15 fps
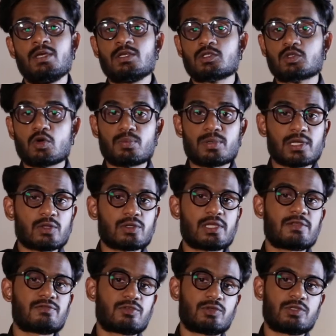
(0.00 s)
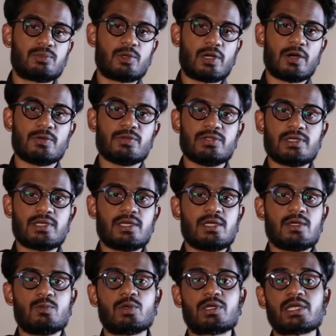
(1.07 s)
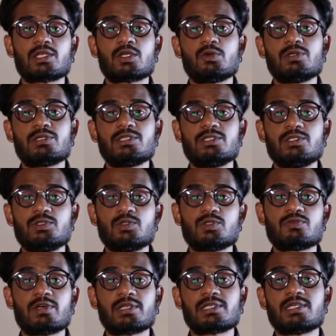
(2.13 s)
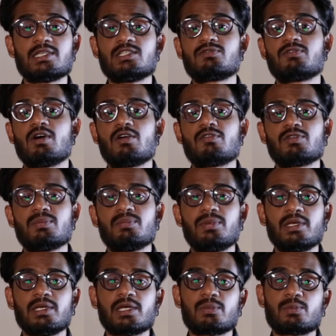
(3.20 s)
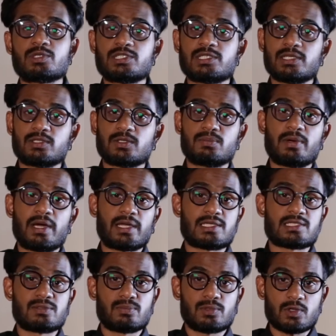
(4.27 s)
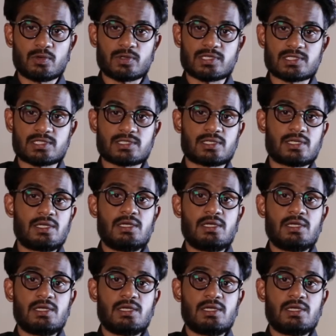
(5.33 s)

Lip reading: Scoping on Anthony Brown, we can correctly deduce that he is far from being appreciated by his employees.